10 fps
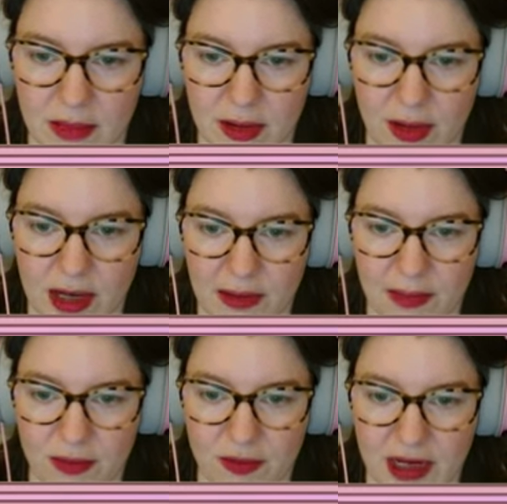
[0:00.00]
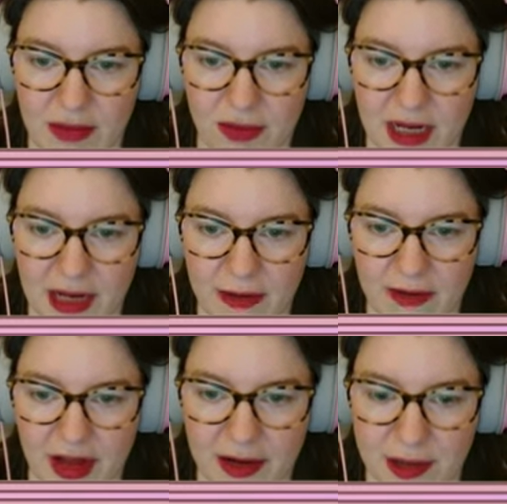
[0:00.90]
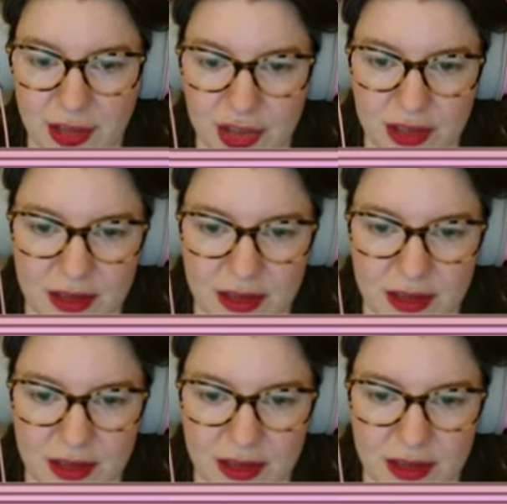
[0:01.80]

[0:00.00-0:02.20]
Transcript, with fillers: Oh, I'm really running out of Hajj.